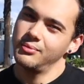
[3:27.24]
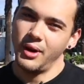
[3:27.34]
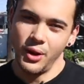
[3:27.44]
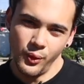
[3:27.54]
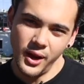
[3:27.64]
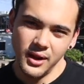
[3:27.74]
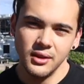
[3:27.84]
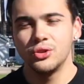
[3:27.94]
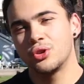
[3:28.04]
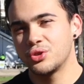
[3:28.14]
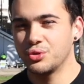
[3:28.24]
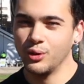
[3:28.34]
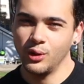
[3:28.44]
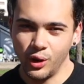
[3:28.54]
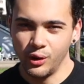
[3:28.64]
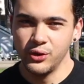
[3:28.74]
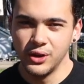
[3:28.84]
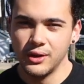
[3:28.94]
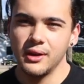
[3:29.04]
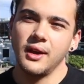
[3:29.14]
by the way, you can do a lot of it
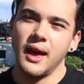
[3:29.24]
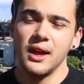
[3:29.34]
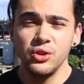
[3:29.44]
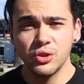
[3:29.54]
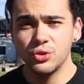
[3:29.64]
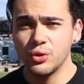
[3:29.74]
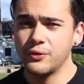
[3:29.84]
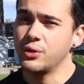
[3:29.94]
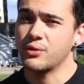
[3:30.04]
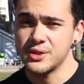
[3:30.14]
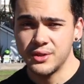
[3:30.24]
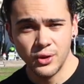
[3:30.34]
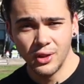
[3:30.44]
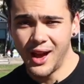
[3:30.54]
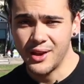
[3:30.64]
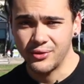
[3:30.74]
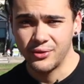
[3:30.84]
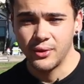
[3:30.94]
and you can do it for the rest of your life.